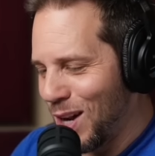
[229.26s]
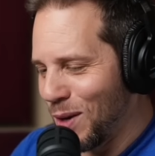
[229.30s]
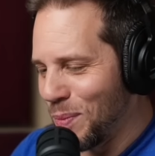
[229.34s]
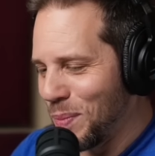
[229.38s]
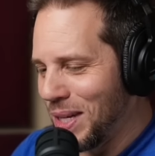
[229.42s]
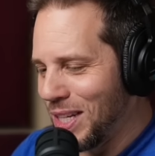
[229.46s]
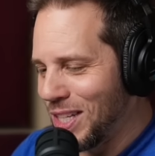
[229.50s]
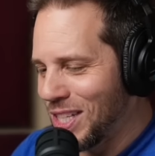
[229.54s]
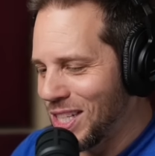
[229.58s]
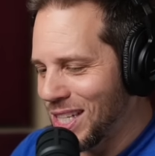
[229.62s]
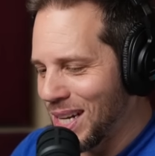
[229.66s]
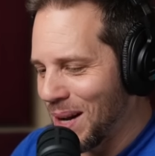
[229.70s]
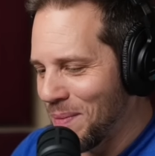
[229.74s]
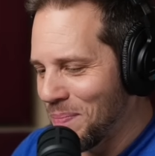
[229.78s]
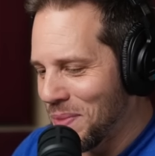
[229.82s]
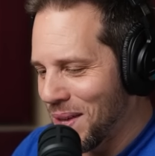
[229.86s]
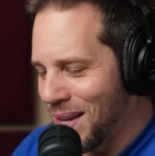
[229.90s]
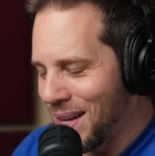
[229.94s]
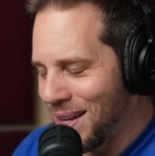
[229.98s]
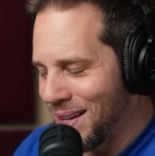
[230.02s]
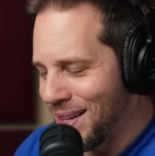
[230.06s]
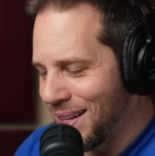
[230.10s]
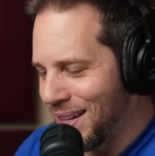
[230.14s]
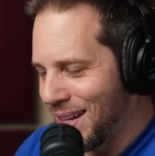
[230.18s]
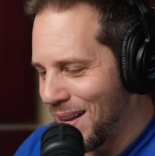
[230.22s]
That'll be
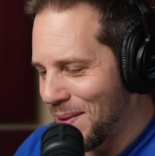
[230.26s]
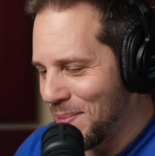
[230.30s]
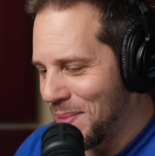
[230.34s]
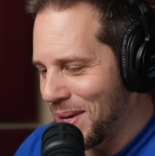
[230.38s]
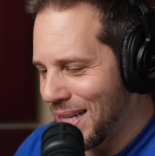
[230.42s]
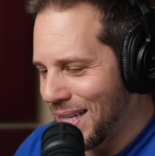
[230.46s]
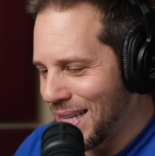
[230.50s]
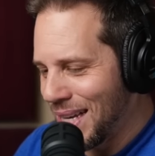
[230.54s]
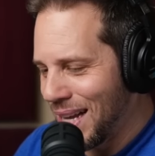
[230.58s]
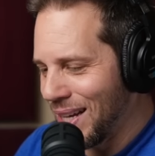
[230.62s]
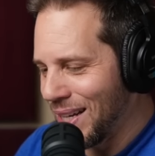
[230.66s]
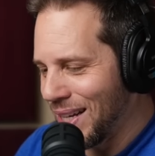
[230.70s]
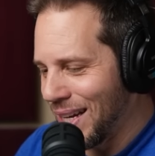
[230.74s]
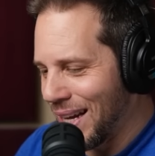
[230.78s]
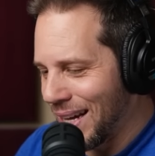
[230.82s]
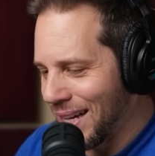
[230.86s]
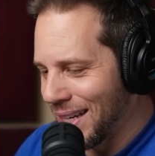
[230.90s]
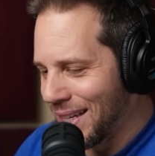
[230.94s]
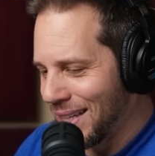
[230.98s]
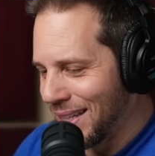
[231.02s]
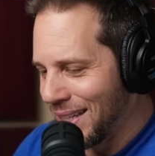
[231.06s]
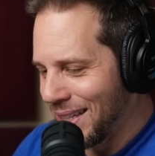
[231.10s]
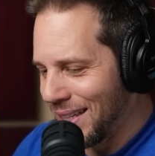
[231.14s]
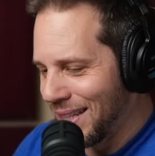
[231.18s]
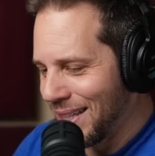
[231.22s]
something, let me tell
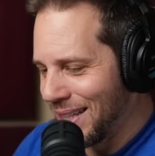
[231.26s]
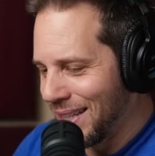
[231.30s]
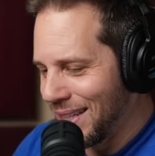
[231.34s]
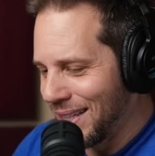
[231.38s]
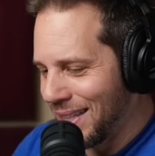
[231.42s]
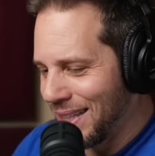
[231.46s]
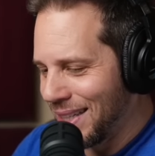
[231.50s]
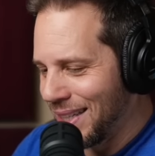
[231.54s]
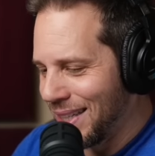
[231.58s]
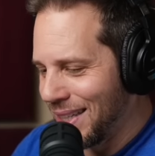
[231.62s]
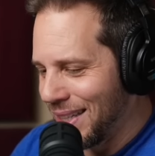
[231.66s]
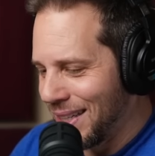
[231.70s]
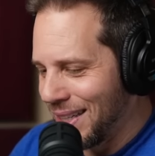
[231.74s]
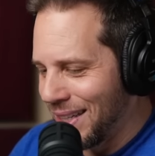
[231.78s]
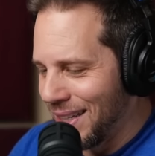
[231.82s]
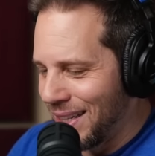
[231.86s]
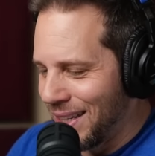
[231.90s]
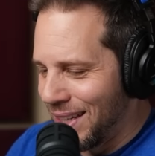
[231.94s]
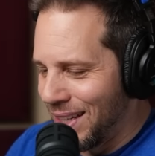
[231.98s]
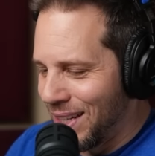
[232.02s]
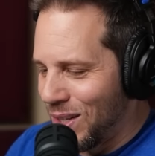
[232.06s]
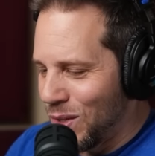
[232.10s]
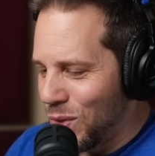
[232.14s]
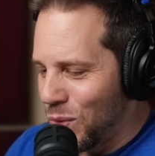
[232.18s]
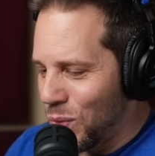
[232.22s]
you.
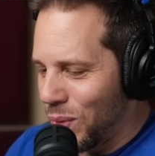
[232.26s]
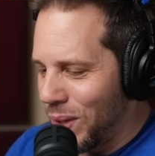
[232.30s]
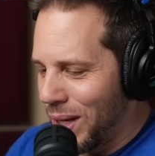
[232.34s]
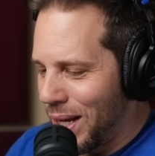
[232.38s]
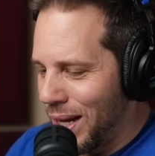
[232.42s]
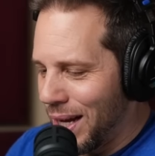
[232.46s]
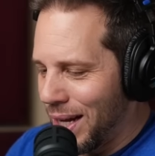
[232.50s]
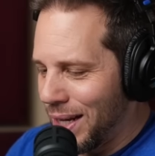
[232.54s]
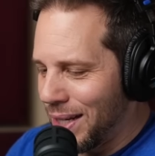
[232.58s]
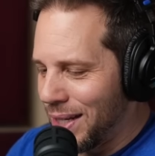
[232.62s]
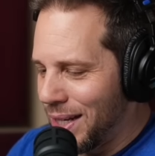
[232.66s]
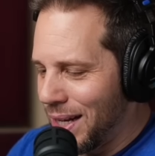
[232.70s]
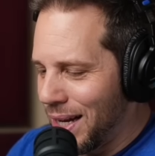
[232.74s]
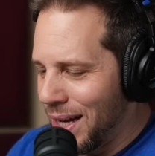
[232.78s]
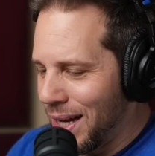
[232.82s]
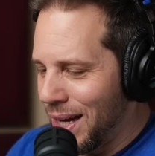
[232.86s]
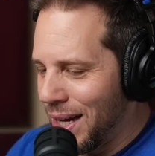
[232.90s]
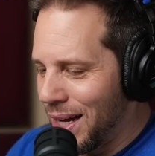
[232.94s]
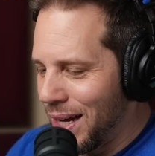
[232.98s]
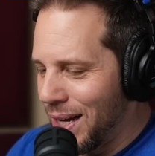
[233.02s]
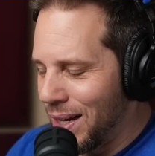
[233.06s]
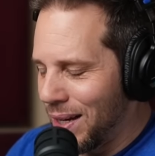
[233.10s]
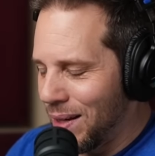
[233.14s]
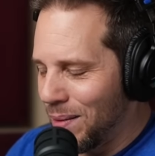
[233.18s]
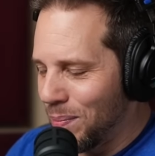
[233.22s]
We had
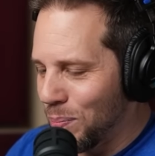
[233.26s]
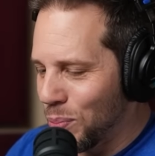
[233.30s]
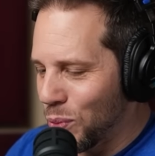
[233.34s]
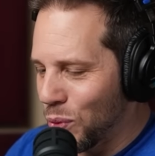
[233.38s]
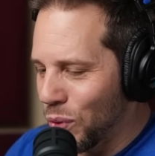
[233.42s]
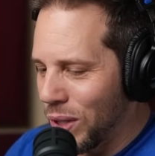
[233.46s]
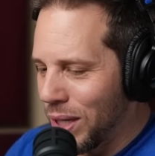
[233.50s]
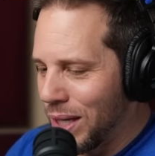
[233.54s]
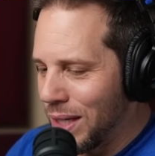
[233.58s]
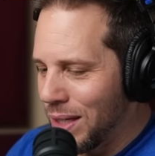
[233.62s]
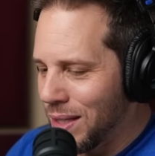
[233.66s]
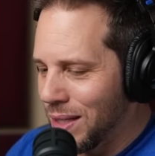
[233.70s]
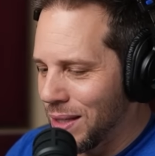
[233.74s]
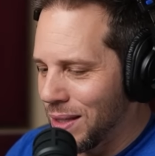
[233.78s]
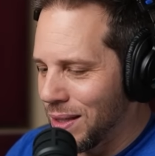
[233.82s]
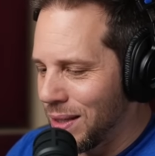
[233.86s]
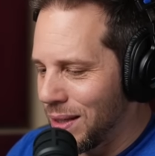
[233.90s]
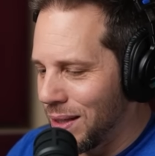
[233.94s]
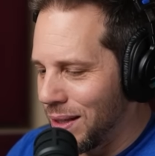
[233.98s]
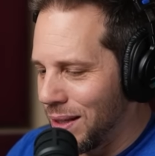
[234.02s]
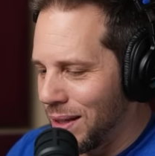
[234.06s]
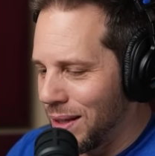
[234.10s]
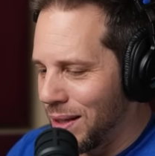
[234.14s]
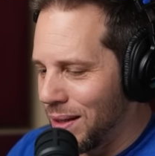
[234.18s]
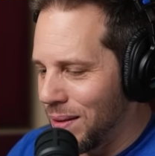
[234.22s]
uh,
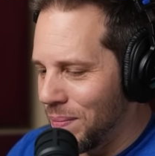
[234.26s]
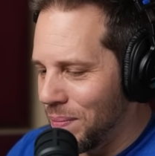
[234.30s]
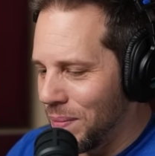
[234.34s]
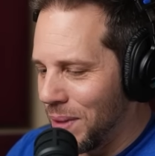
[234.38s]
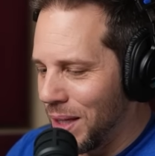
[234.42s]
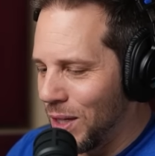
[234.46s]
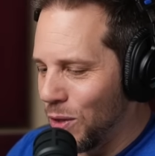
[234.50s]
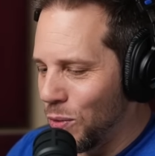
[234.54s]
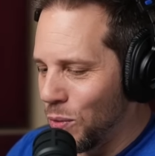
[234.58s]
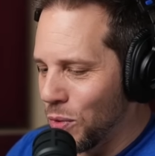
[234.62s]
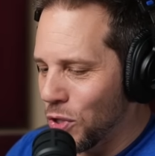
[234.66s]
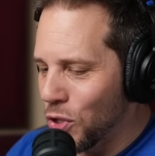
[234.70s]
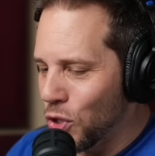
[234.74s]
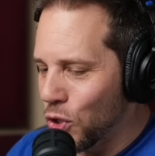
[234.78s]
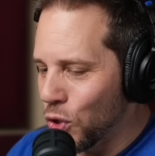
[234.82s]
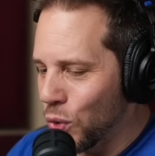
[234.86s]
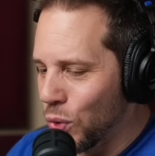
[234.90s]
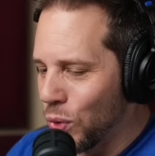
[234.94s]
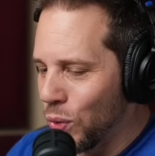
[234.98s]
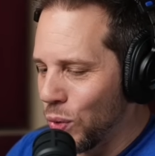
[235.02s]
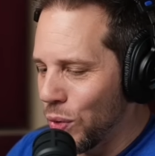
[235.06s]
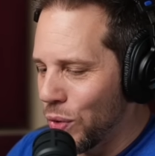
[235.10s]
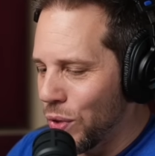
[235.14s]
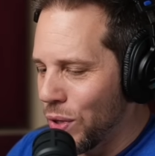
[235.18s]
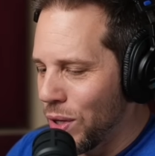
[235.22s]
Priest meeting with
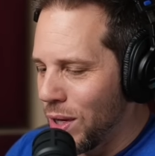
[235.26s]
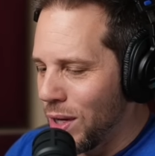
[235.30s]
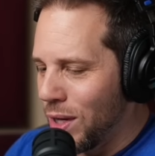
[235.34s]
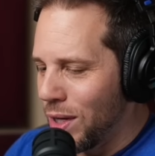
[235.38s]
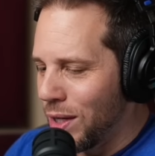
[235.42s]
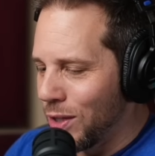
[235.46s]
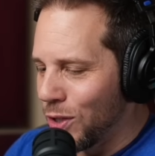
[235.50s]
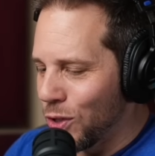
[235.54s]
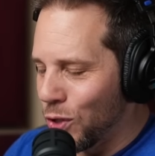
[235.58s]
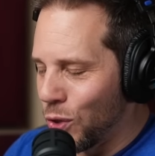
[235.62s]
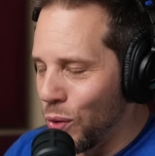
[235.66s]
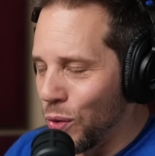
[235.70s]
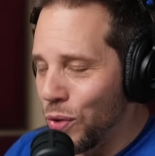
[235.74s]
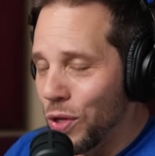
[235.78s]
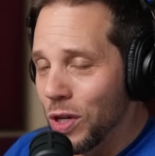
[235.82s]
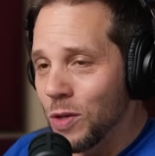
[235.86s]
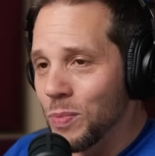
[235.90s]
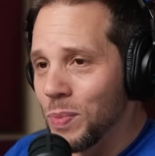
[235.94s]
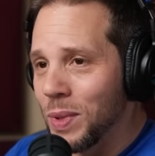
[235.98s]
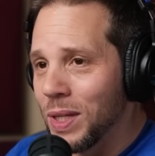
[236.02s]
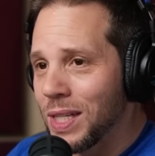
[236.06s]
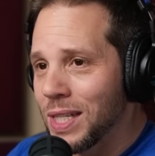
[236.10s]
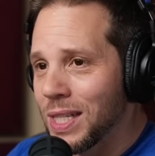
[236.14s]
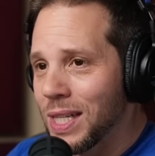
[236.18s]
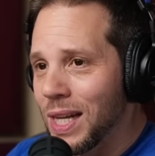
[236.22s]
Truth. Truth
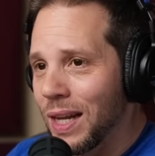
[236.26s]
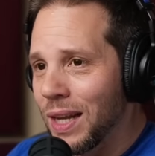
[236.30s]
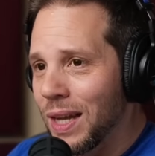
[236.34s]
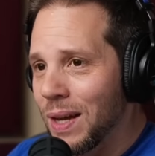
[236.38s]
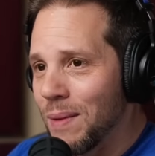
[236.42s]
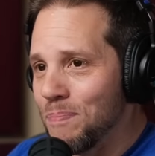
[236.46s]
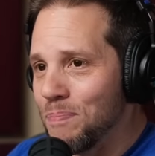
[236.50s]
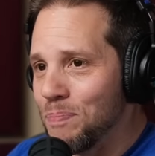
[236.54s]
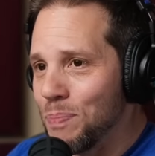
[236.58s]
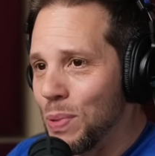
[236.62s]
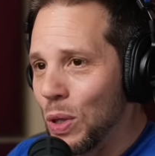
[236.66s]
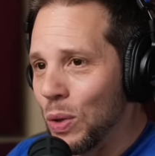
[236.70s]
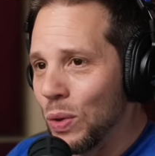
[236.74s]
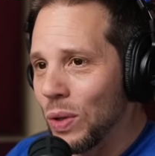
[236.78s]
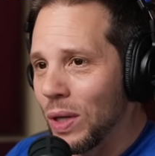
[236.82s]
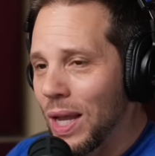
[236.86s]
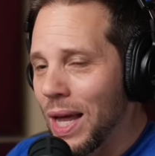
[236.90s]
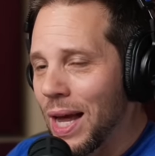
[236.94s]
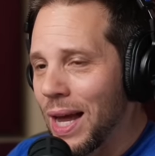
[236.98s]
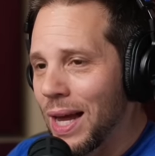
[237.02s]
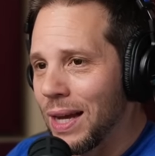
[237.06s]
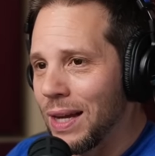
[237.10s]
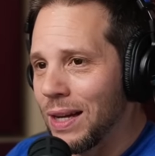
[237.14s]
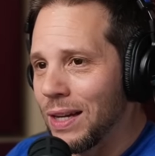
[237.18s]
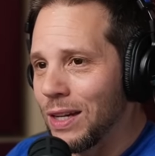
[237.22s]
has been selling
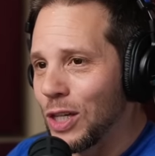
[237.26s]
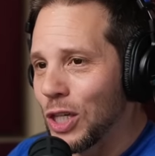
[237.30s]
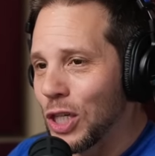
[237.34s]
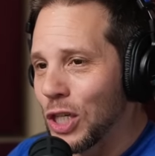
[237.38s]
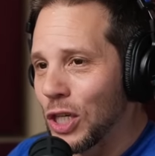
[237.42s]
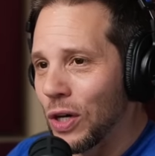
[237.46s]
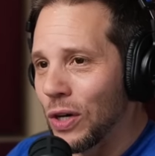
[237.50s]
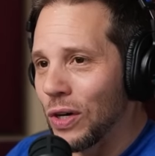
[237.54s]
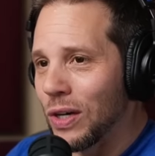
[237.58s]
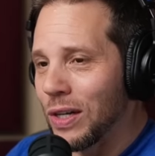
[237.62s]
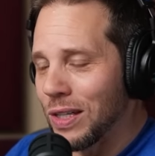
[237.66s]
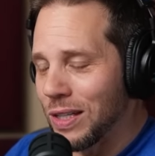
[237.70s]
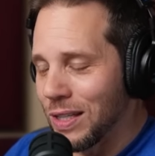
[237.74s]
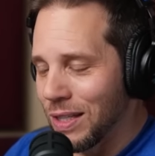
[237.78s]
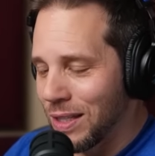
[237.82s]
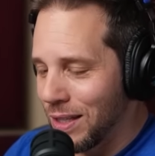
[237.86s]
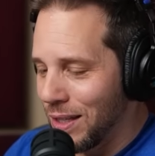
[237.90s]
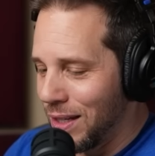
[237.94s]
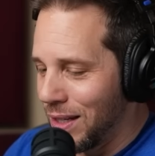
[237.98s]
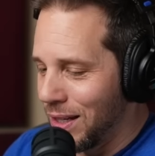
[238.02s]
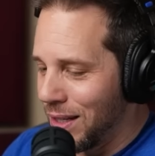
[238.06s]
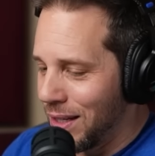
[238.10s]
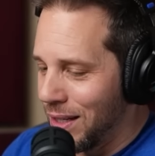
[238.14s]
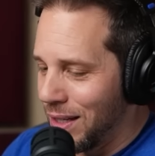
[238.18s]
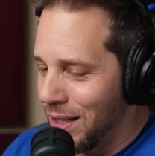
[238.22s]
bootleg
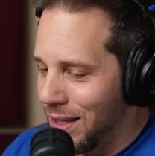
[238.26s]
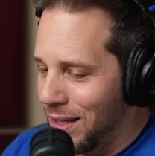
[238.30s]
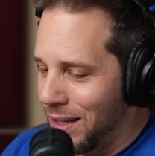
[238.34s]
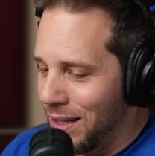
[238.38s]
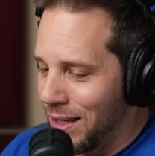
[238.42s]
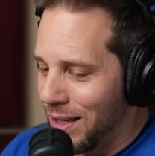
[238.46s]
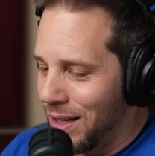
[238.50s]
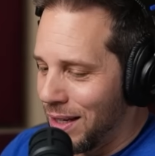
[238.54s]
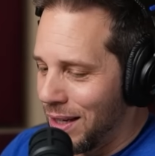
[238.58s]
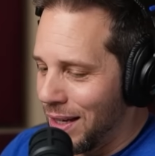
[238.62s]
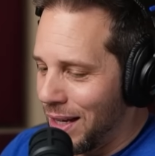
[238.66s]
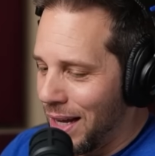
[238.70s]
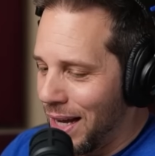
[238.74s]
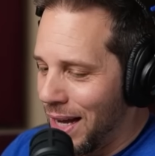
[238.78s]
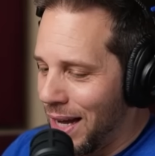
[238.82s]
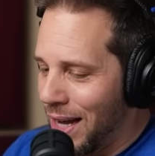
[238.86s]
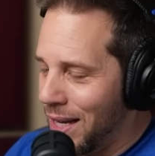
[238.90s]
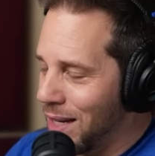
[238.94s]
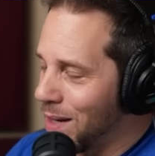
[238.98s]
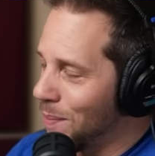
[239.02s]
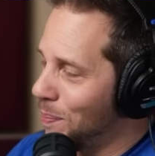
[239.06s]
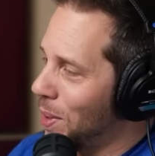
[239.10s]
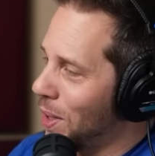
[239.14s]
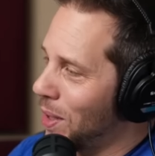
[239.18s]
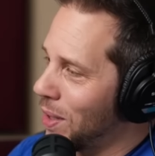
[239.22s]
shirts.
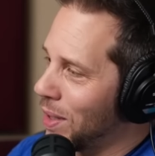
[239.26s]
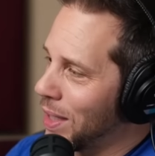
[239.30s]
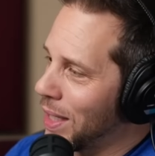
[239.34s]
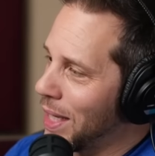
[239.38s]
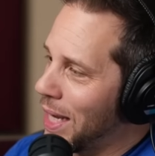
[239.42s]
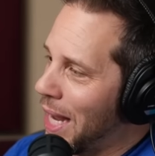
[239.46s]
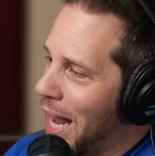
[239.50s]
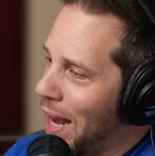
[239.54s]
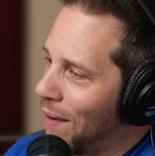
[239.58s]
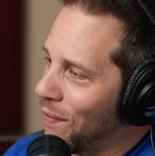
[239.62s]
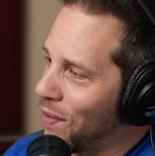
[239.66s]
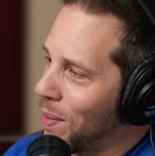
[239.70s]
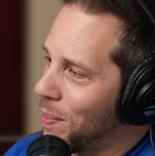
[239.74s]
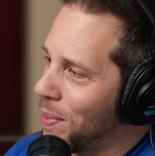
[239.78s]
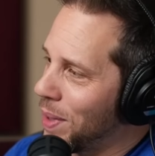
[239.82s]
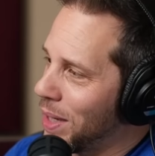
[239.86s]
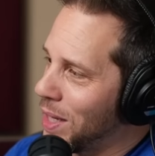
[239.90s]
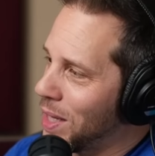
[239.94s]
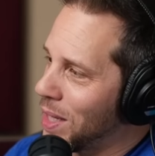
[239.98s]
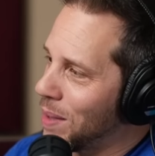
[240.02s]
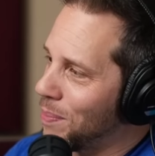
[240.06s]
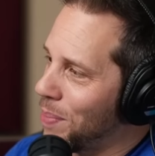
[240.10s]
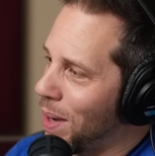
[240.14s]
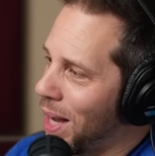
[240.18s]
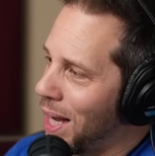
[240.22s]
And apparently,
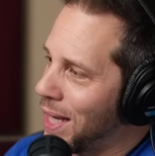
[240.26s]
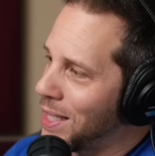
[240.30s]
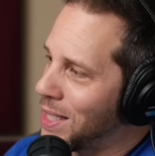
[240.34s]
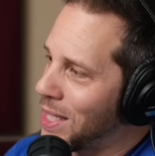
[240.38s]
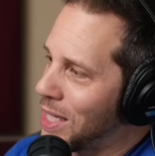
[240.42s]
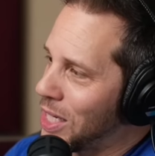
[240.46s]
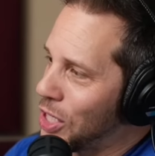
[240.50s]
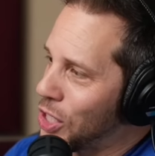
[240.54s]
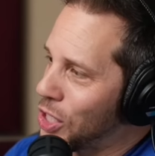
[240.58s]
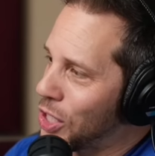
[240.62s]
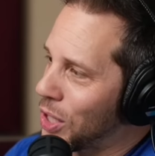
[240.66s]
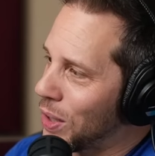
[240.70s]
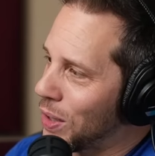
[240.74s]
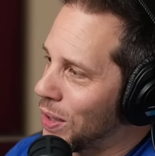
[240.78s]
everybody that buys